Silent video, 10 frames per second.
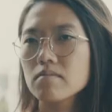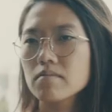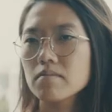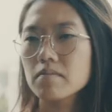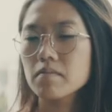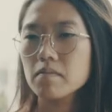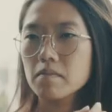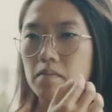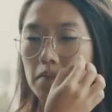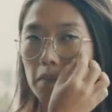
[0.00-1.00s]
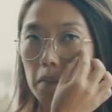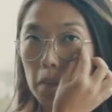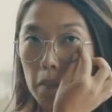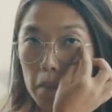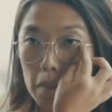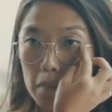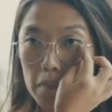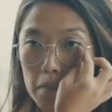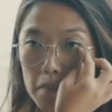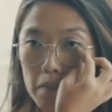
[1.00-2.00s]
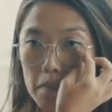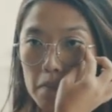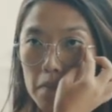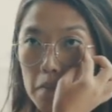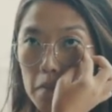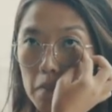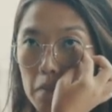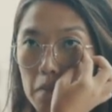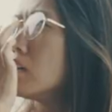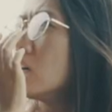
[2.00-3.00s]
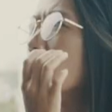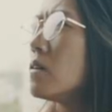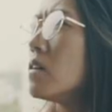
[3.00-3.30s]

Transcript: (silent)